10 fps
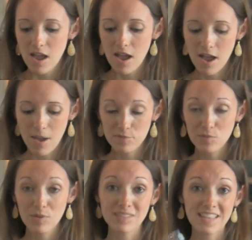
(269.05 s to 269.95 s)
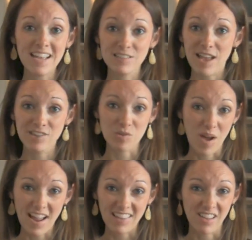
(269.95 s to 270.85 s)
So anyways, that is actually
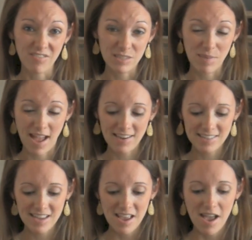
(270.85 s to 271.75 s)
why I love these bags.